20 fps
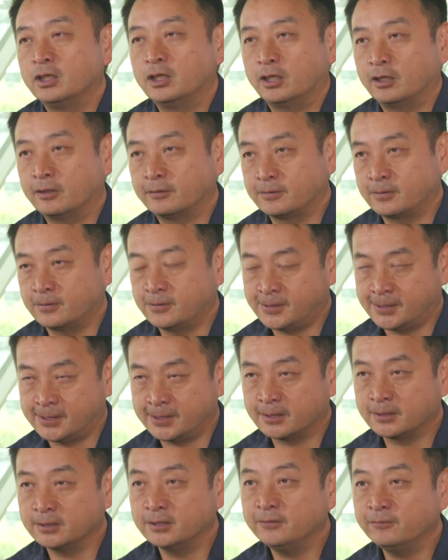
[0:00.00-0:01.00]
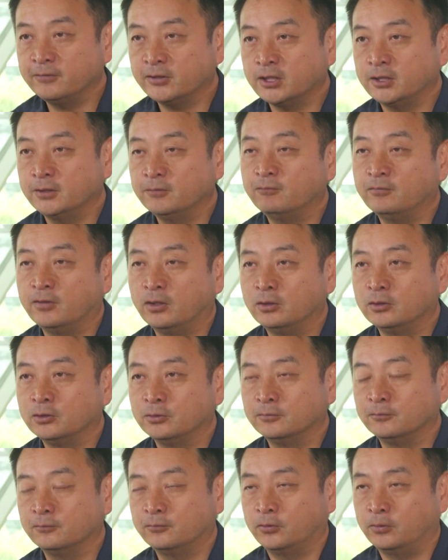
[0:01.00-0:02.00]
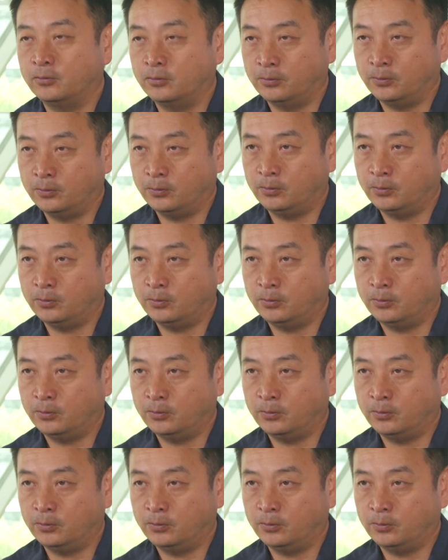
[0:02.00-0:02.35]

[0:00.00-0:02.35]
a significant volume for